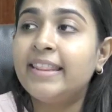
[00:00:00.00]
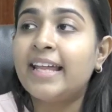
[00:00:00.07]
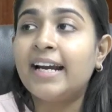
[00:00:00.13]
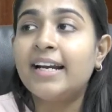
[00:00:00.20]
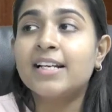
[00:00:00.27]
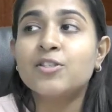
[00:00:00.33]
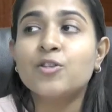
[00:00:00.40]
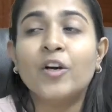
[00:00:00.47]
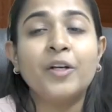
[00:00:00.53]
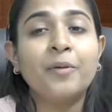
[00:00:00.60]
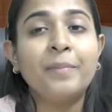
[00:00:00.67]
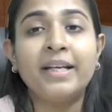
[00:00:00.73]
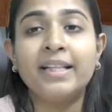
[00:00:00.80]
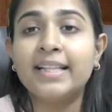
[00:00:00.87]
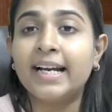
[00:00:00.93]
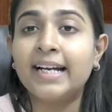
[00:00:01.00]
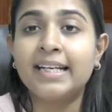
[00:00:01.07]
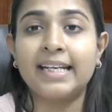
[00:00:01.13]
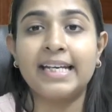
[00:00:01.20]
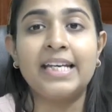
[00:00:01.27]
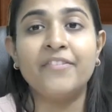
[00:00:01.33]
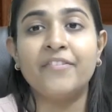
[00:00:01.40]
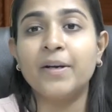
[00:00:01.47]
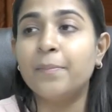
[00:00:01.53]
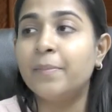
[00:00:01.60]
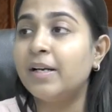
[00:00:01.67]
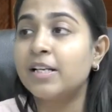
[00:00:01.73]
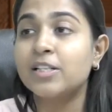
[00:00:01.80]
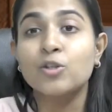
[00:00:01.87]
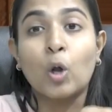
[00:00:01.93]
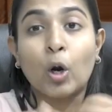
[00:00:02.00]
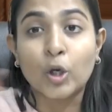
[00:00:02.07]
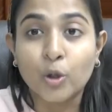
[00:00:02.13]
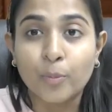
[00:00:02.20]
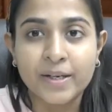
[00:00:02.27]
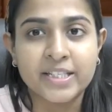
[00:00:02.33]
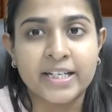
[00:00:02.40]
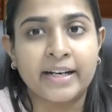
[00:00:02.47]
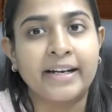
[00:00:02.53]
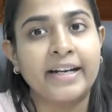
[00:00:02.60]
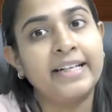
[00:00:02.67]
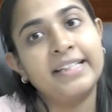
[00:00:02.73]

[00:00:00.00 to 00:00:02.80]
does not mean that e-way bill is not to be generated.